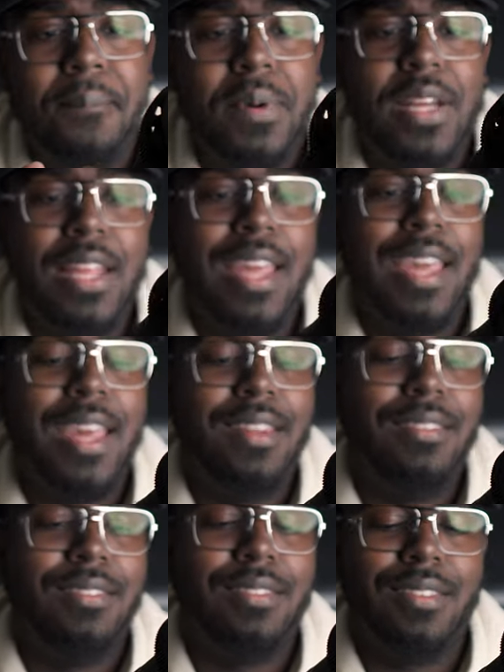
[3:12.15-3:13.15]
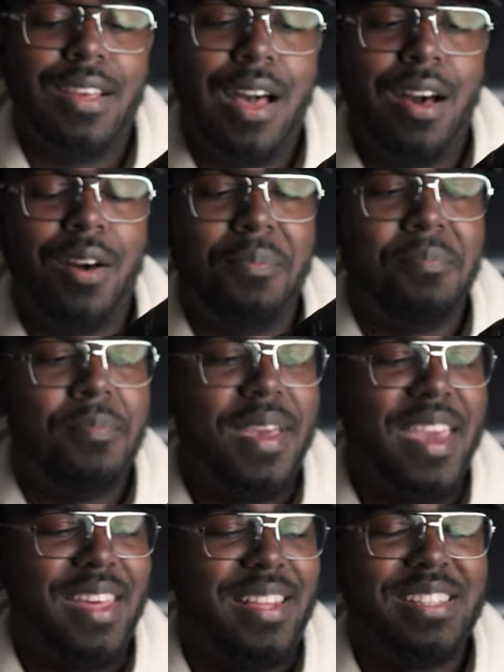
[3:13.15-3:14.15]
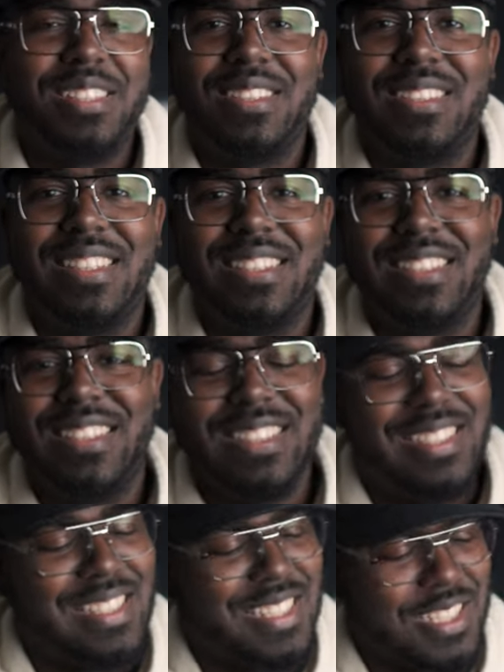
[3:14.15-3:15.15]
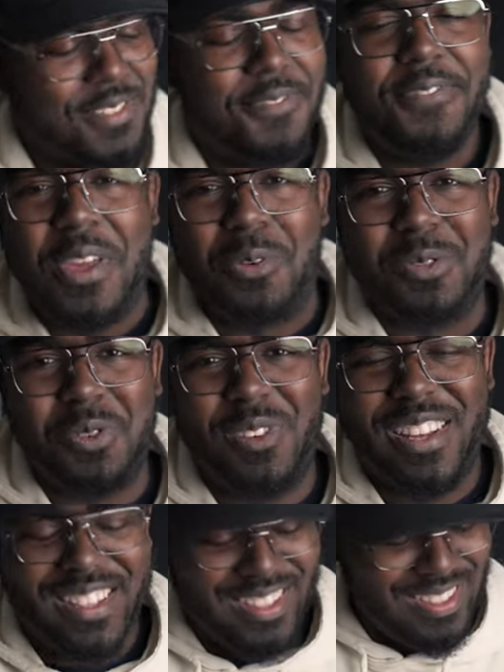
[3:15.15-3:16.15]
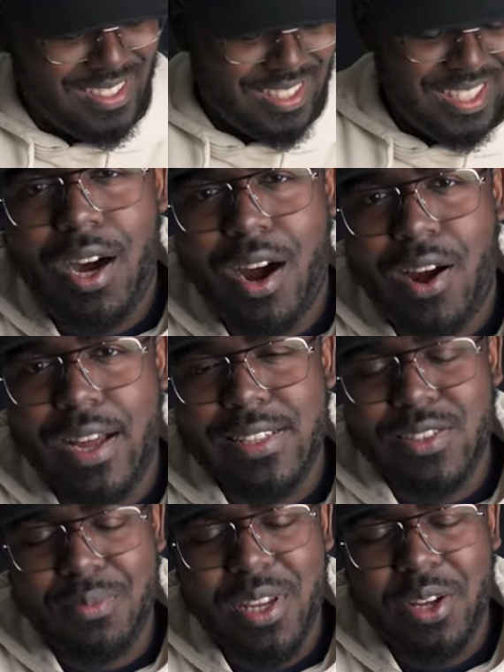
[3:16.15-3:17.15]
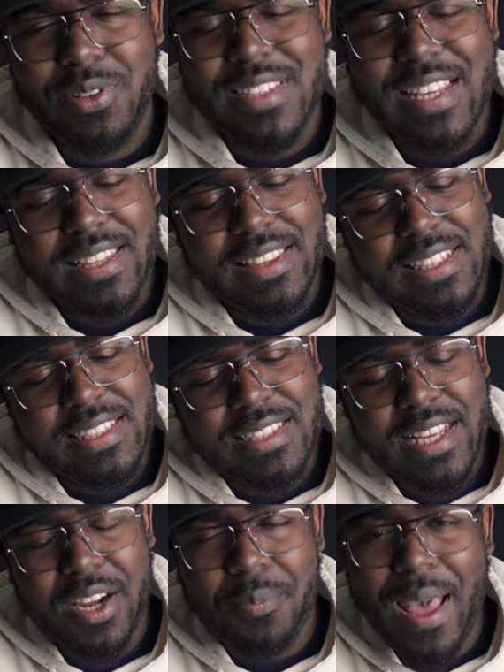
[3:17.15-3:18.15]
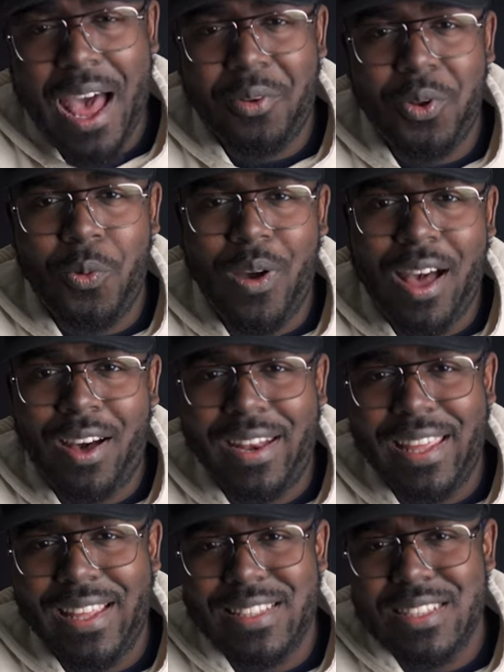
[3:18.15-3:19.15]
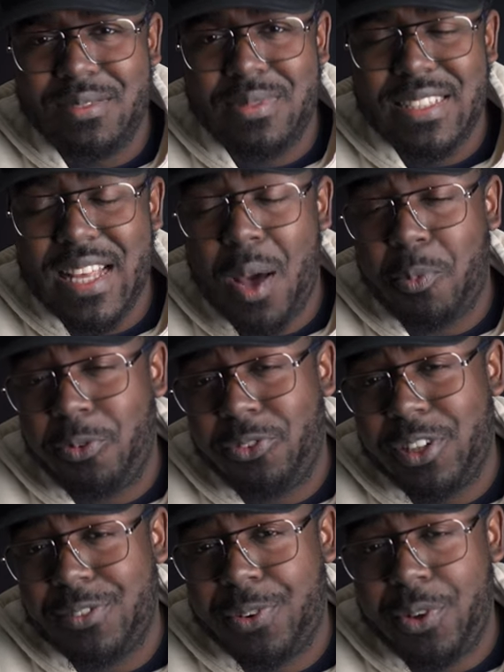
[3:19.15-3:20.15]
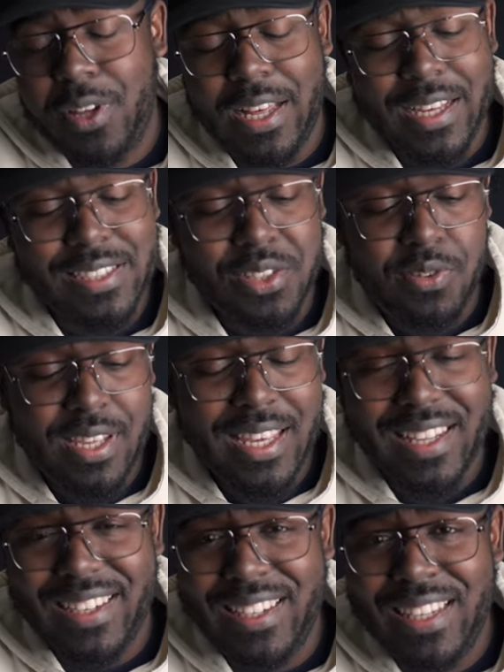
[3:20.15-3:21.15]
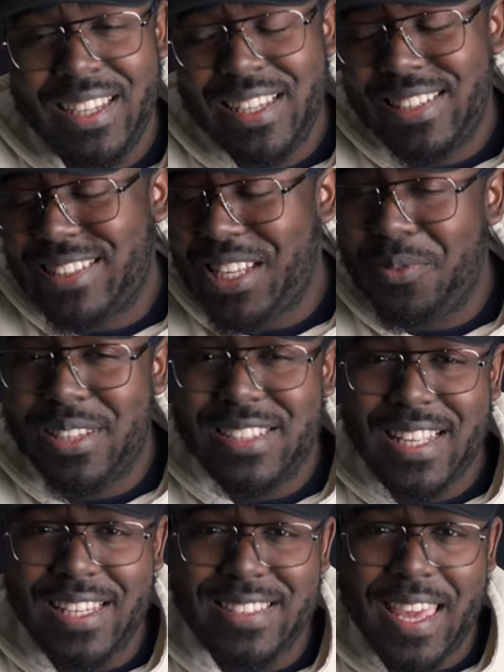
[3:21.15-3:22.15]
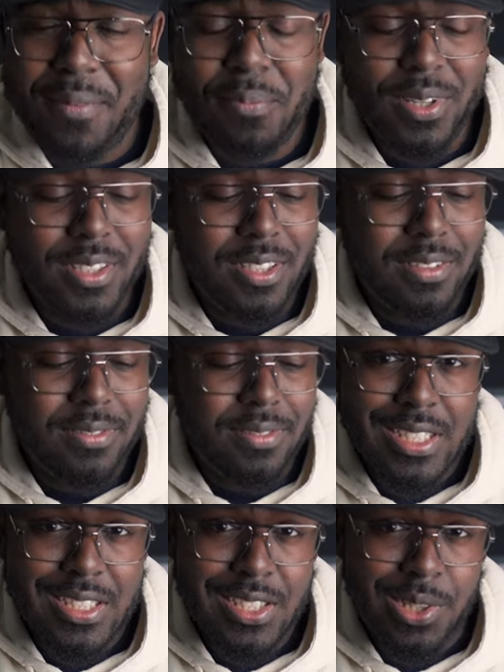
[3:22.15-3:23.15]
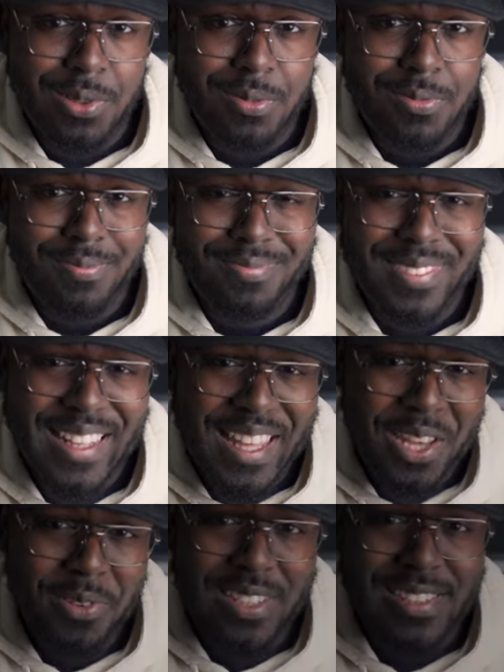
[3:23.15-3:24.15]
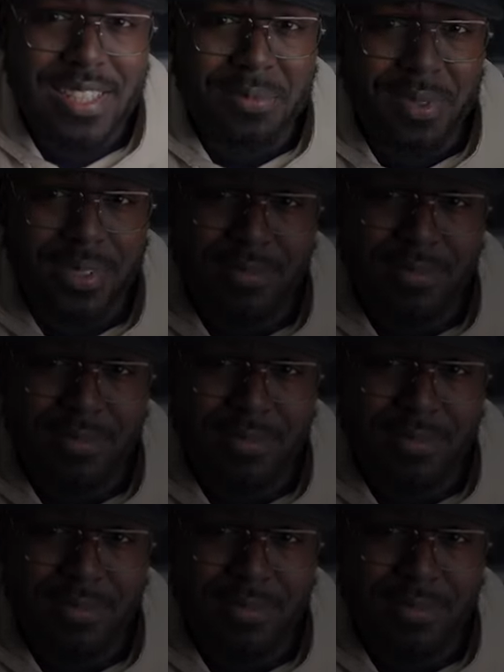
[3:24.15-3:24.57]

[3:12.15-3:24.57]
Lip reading: but it just feels great. All right, so I'm gonna go take this setup out in the wild and get some sample footage for you guys so you can kind of see what this thing is capable of. So, cue the cinema.